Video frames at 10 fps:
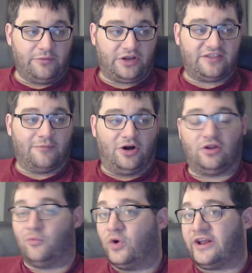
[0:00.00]
able to get them all
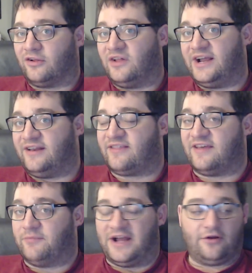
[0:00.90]
on one airline and
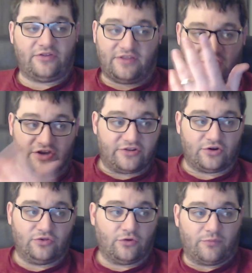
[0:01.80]
save miles, and then you get to
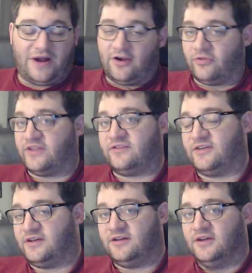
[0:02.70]
turn those miles
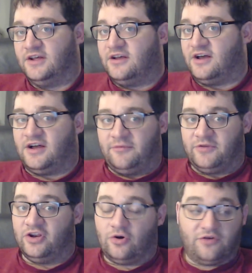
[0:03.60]
into
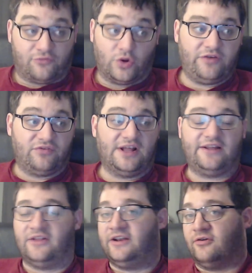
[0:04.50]
a free
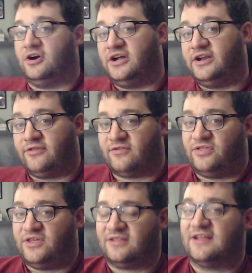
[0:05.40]
flight later on. I
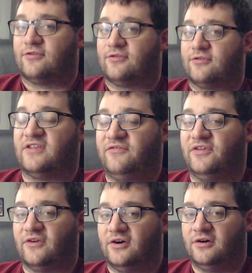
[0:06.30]
think that sort of stuff
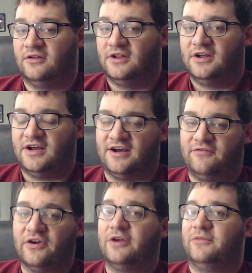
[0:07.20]
is all
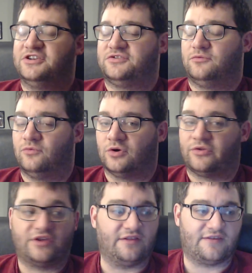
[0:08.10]
very much
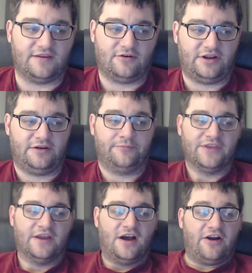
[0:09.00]
worth considering.
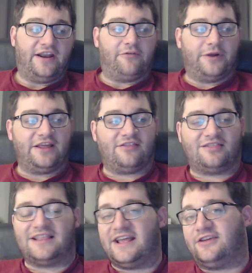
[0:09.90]
All right, everybody,
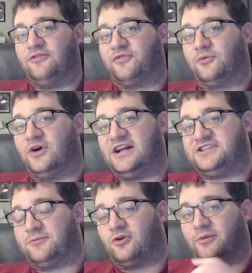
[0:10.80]
thank you for
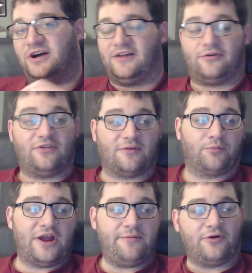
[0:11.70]
watching. I'm Corbin Hosser. This is a
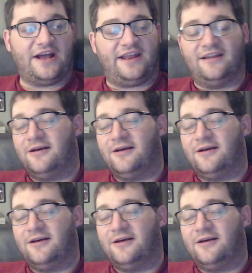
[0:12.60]
Brainbite.